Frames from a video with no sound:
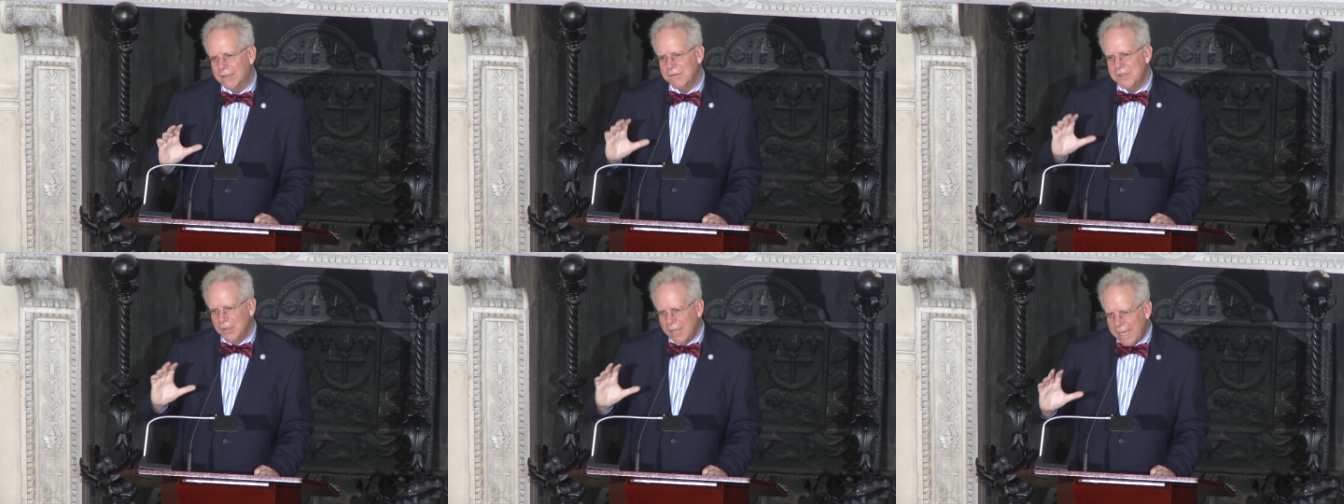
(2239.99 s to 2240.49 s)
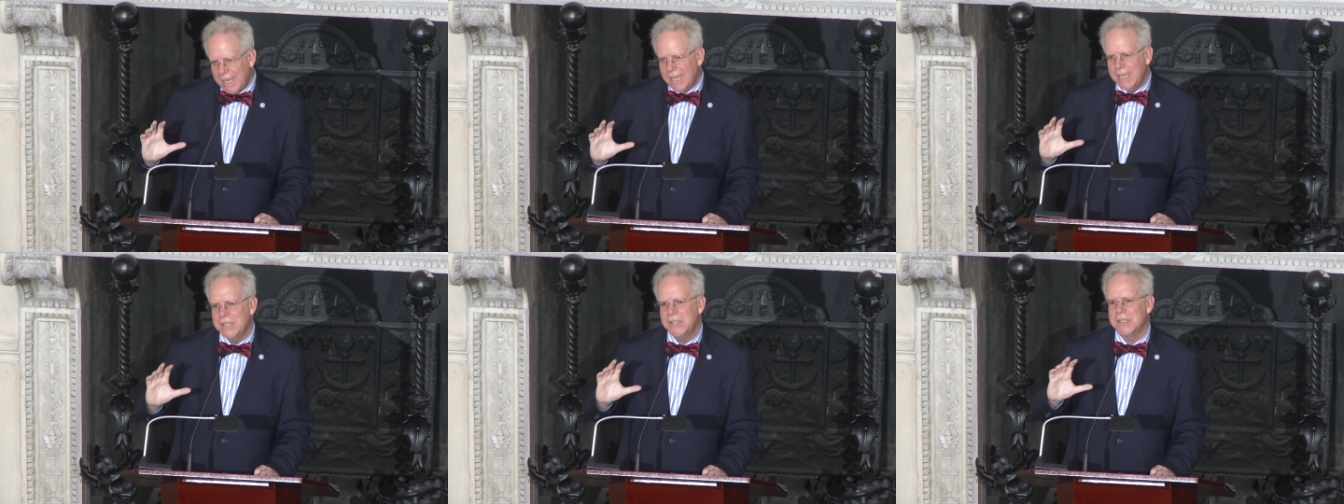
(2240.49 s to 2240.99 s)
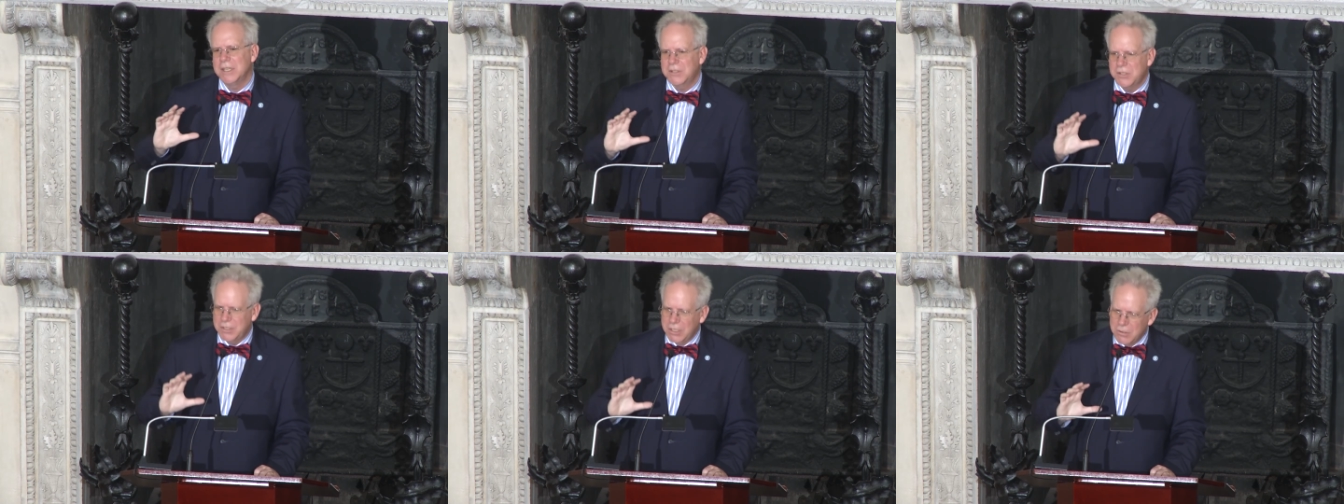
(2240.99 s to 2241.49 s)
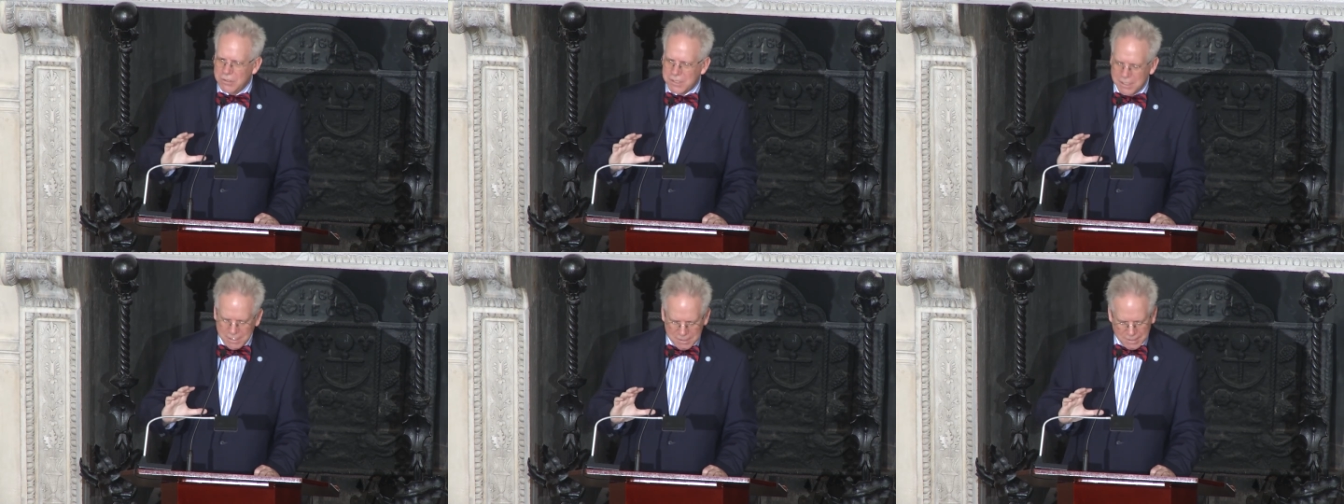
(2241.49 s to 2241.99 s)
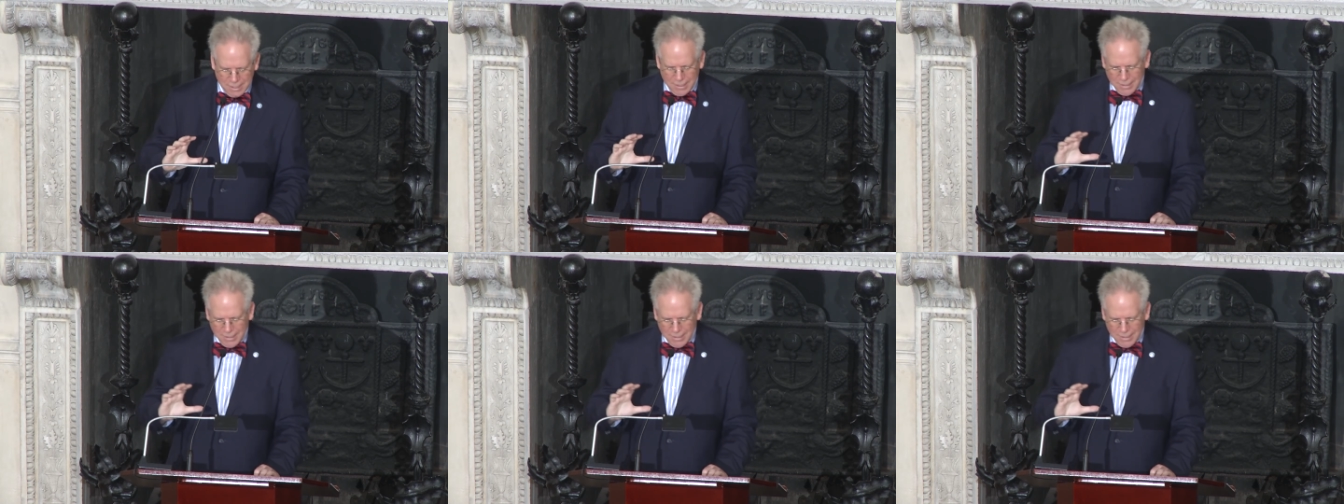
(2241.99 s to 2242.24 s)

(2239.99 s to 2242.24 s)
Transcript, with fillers: of delays and excuses